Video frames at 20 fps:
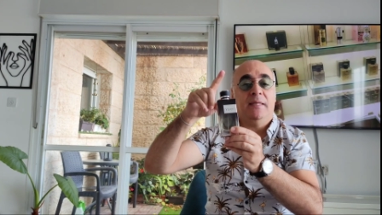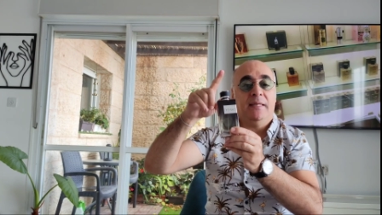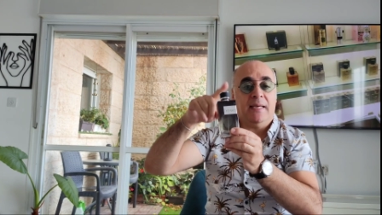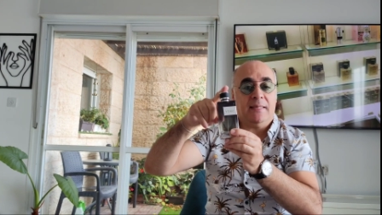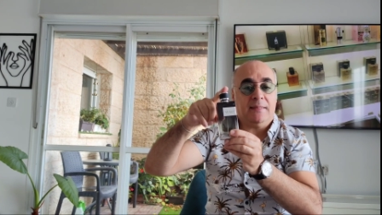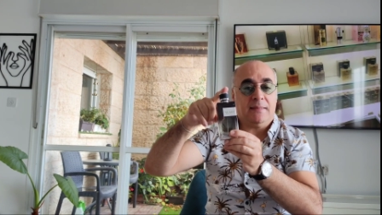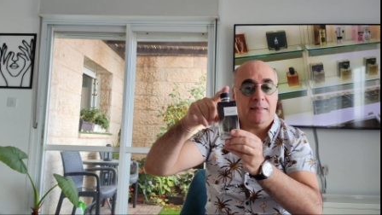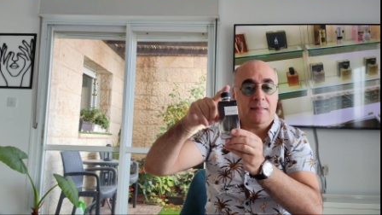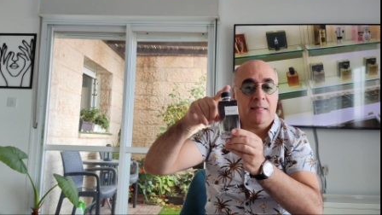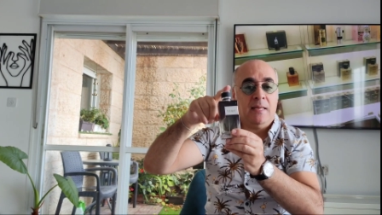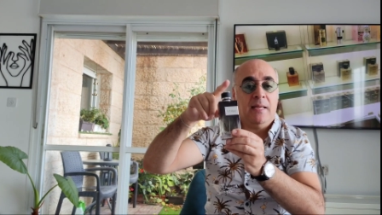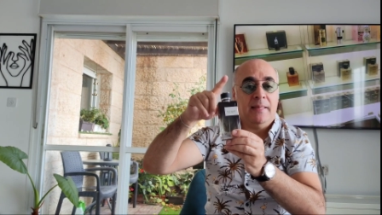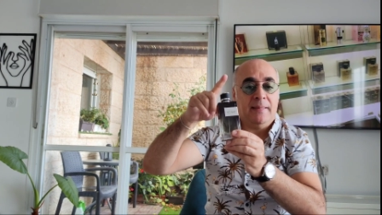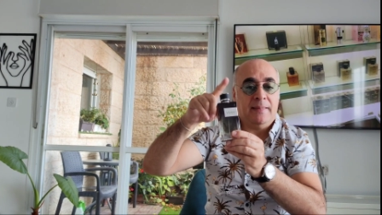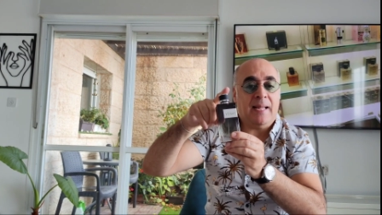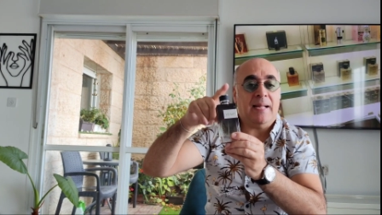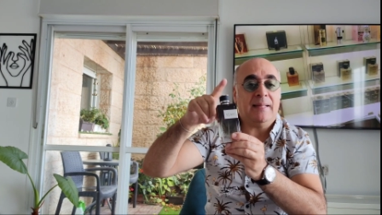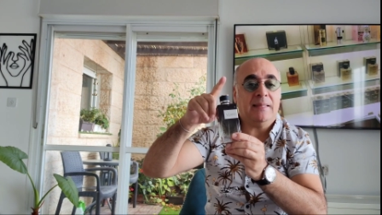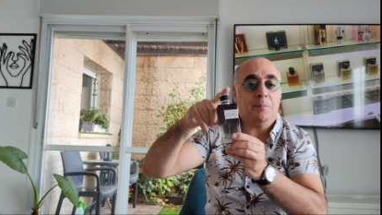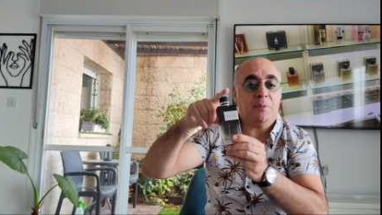Yes,
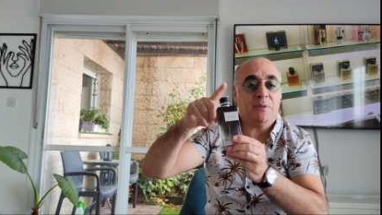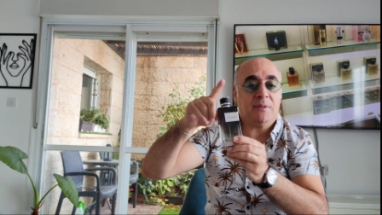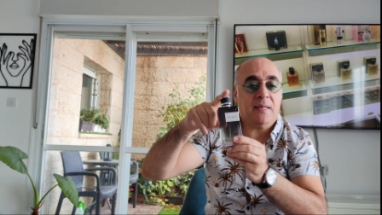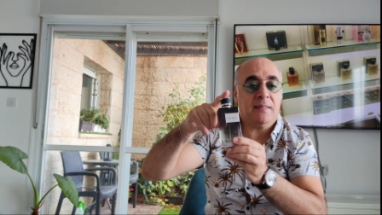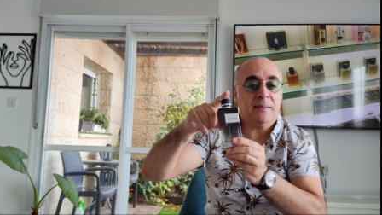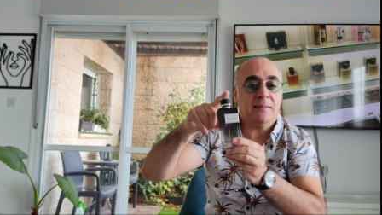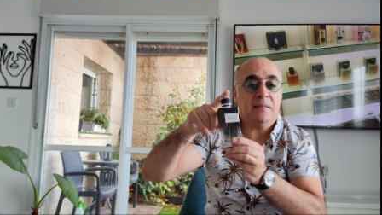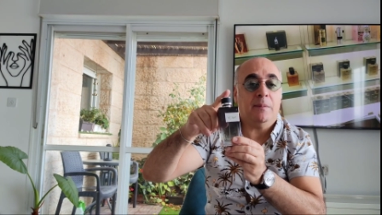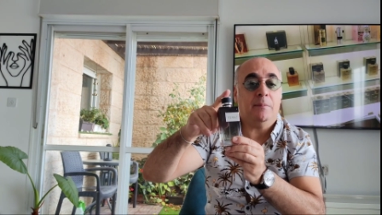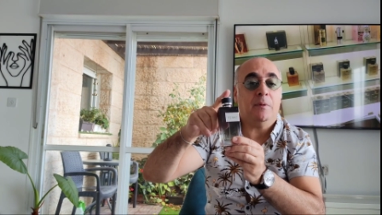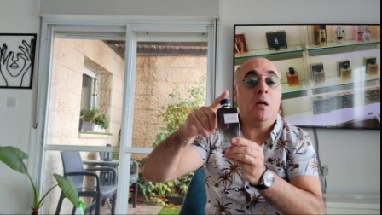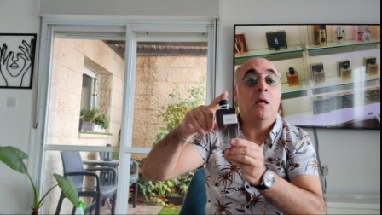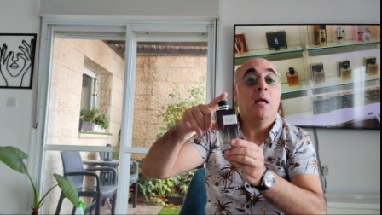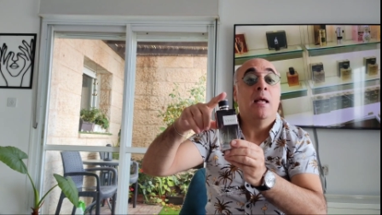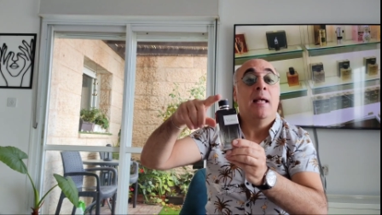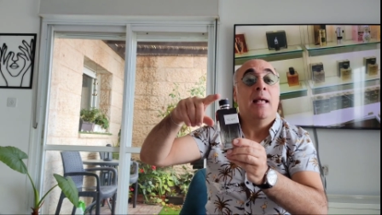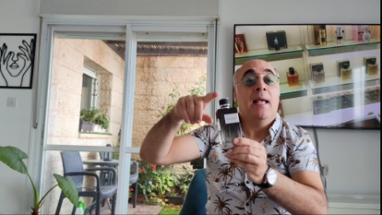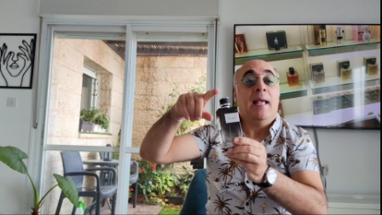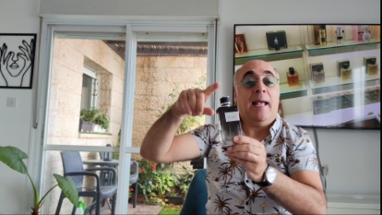90% similar.